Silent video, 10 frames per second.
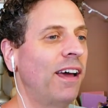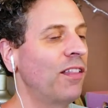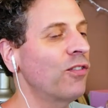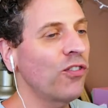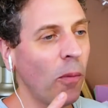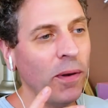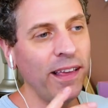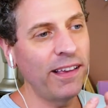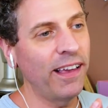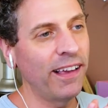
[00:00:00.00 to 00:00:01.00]
And there's so many
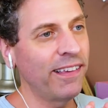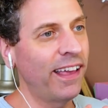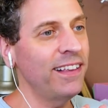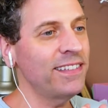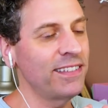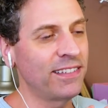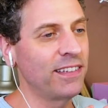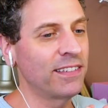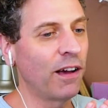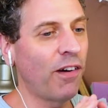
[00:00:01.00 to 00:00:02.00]

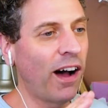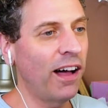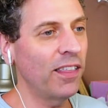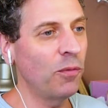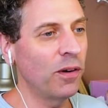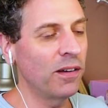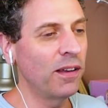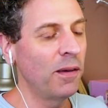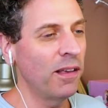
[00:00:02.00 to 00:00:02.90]
instances of Hollywood,